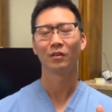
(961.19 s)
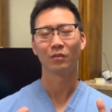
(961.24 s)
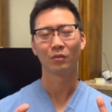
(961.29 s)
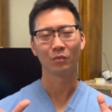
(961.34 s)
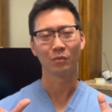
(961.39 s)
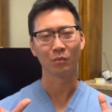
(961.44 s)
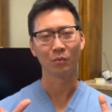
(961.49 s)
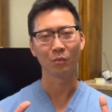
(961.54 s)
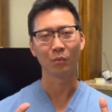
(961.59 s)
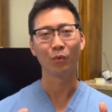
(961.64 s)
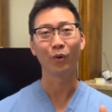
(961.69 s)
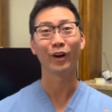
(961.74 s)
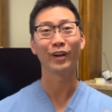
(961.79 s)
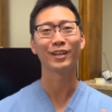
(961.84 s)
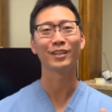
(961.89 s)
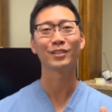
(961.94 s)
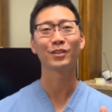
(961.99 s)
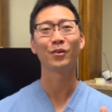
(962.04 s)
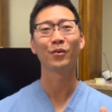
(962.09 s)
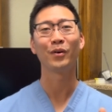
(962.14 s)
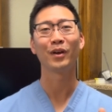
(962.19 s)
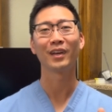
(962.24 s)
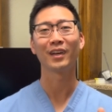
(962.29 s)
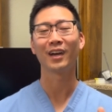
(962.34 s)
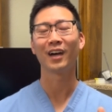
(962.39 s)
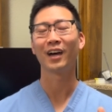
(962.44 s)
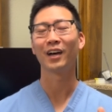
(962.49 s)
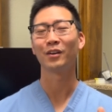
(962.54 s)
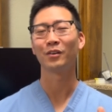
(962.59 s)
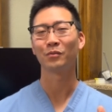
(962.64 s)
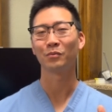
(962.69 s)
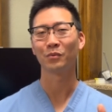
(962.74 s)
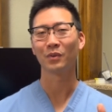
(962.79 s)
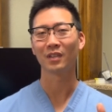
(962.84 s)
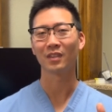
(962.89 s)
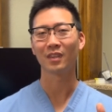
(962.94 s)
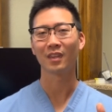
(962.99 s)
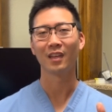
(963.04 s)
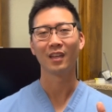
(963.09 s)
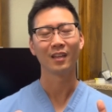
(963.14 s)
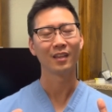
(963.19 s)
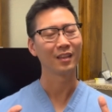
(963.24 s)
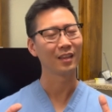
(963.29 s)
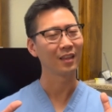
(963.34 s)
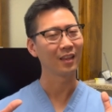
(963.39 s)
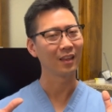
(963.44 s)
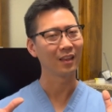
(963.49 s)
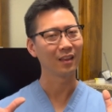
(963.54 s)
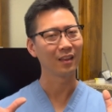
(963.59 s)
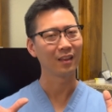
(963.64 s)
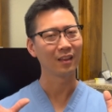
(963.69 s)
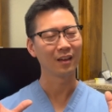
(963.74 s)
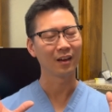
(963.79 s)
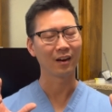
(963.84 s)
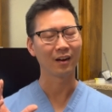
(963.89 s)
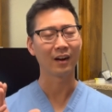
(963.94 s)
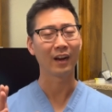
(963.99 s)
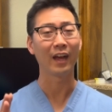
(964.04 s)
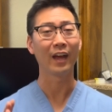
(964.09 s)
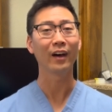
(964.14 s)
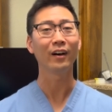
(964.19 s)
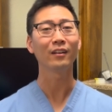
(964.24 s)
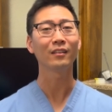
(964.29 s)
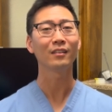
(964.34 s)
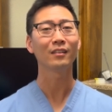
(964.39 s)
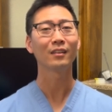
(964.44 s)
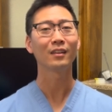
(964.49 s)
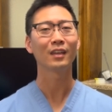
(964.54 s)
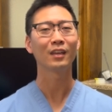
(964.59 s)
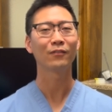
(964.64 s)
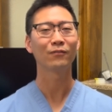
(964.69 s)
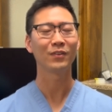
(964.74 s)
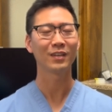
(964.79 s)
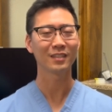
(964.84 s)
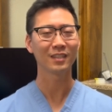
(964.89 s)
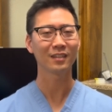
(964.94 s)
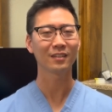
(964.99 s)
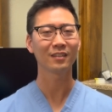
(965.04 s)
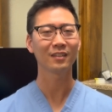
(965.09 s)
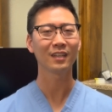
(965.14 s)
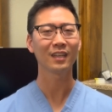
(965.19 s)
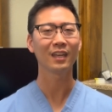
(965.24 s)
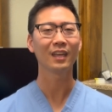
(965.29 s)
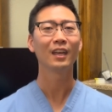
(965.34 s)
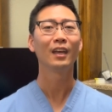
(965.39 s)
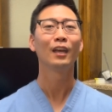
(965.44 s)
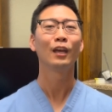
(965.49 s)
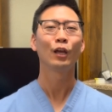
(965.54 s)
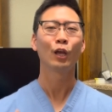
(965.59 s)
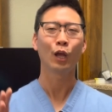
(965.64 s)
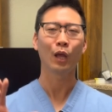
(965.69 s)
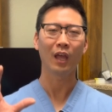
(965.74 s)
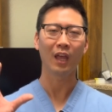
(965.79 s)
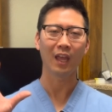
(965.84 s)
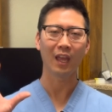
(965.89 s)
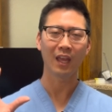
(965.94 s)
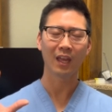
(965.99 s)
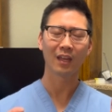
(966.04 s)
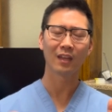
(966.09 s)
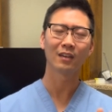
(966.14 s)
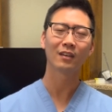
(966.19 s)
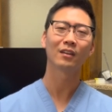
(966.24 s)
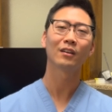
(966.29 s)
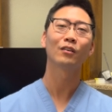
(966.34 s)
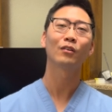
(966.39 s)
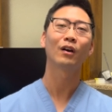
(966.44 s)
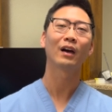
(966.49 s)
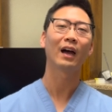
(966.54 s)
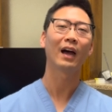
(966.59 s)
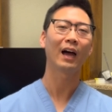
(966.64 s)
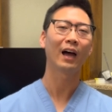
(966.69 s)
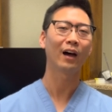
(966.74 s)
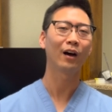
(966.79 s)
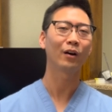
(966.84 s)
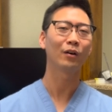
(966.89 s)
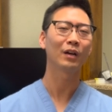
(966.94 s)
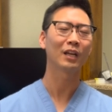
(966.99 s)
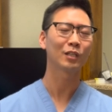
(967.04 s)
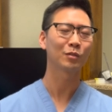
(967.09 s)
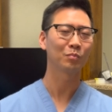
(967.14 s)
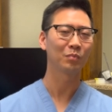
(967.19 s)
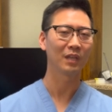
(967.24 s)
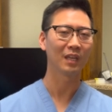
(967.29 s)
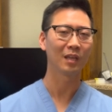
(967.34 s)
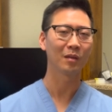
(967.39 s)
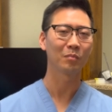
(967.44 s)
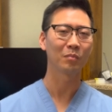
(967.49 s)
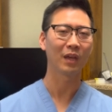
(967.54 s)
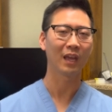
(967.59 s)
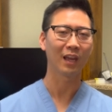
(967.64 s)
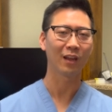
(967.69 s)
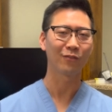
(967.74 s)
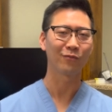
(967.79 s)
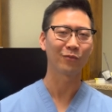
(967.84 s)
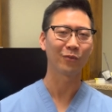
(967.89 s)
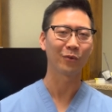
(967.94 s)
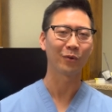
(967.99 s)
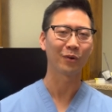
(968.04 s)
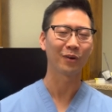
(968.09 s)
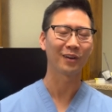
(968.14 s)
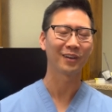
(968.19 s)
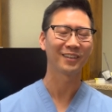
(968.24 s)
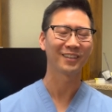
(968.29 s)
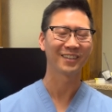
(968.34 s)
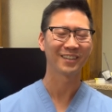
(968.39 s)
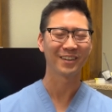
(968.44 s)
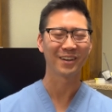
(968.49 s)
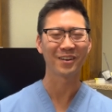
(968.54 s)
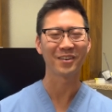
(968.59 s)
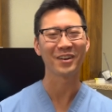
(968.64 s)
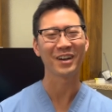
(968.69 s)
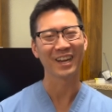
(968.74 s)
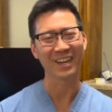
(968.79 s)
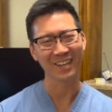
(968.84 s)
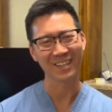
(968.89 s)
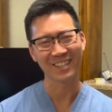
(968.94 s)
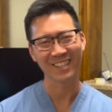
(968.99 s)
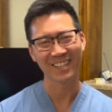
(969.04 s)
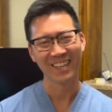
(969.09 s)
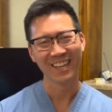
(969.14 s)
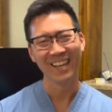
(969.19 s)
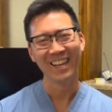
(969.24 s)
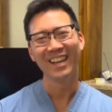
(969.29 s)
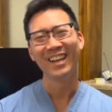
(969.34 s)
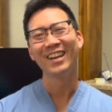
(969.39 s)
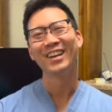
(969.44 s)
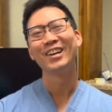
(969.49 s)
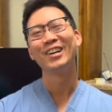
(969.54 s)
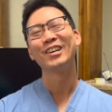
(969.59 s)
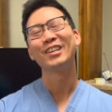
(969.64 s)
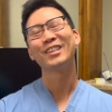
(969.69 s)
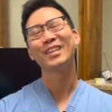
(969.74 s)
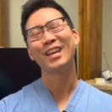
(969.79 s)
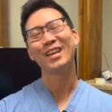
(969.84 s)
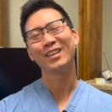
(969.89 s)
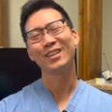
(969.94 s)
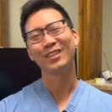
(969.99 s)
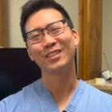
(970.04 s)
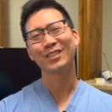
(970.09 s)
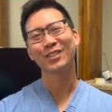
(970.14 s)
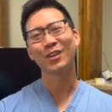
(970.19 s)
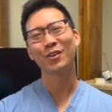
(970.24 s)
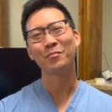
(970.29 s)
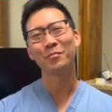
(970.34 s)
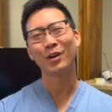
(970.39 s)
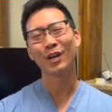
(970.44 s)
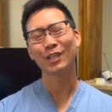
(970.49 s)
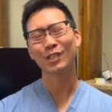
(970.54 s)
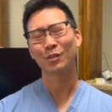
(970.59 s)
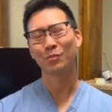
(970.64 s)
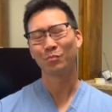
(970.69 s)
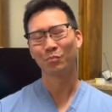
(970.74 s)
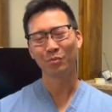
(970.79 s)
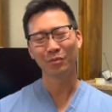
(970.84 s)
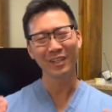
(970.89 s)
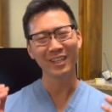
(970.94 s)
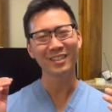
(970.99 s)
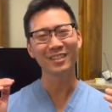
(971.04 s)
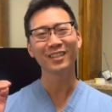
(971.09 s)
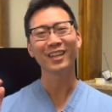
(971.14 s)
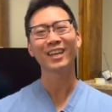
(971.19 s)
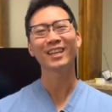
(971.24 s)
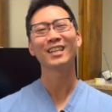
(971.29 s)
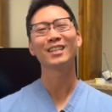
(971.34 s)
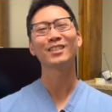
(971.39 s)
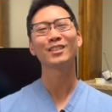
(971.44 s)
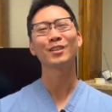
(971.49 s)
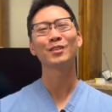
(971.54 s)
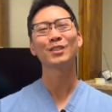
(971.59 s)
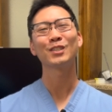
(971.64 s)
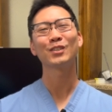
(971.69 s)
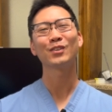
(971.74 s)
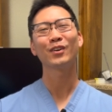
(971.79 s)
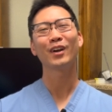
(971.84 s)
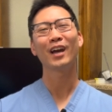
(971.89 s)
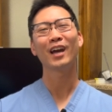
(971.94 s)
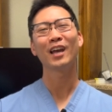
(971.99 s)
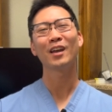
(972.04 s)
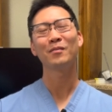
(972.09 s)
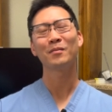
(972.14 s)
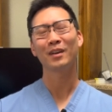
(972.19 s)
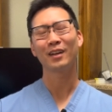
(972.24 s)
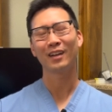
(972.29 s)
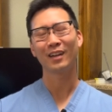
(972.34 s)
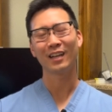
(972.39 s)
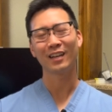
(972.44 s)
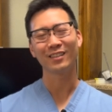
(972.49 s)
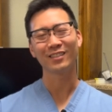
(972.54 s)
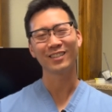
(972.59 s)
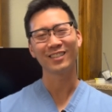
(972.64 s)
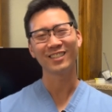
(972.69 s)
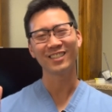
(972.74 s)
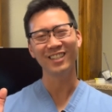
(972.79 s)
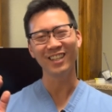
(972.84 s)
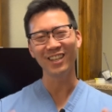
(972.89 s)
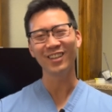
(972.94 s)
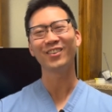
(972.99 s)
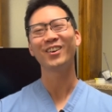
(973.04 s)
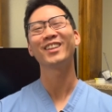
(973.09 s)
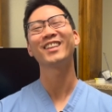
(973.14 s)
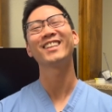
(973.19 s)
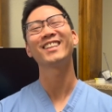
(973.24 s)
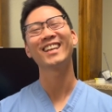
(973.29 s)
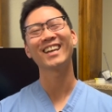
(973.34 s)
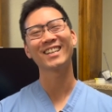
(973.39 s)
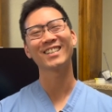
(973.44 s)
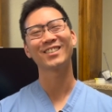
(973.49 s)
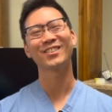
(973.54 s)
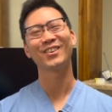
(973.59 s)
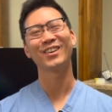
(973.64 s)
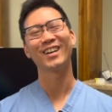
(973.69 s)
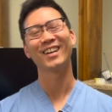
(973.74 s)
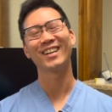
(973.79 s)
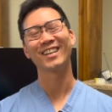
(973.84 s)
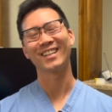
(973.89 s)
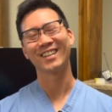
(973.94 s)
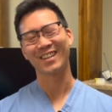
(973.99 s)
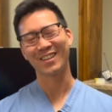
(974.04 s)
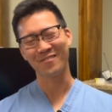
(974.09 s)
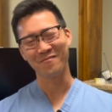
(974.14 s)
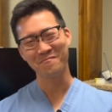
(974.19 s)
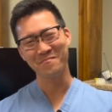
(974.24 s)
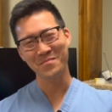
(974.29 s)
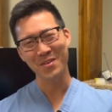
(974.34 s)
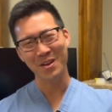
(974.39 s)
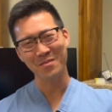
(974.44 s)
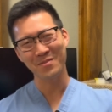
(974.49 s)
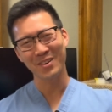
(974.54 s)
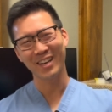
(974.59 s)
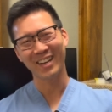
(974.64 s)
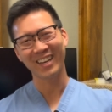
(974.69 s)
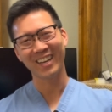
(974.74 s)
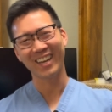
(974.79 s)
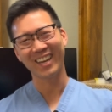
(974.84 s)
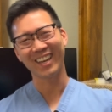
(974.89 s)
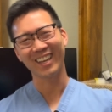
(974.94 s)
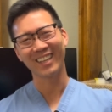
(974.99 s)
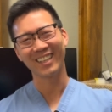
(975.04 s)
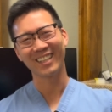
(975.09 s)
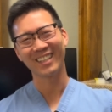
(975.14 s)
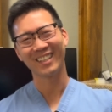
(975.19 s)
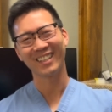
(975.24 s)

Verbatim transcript: what is going on with our health physically and how it's being paid for. All right. Thank you so much. Please like and subscribe, and I'll see you on the next one. Bye bye.